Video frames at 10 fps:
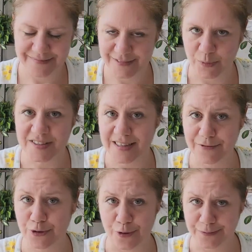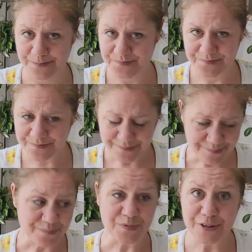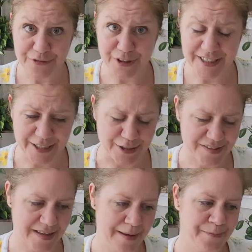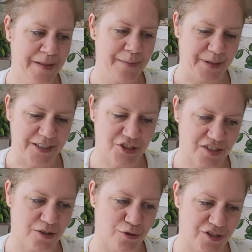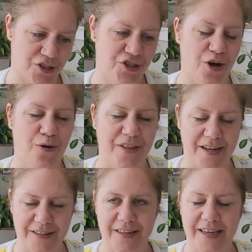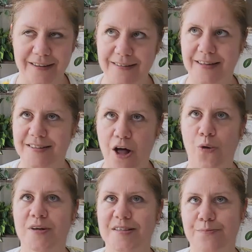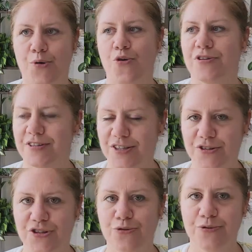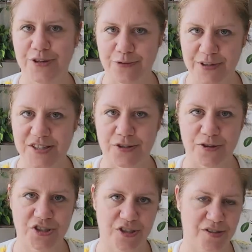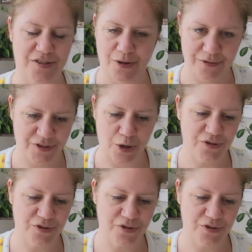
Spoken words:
the ones that I've grown for years. But it just goes to show that, like, it's always important to do your research. Just don't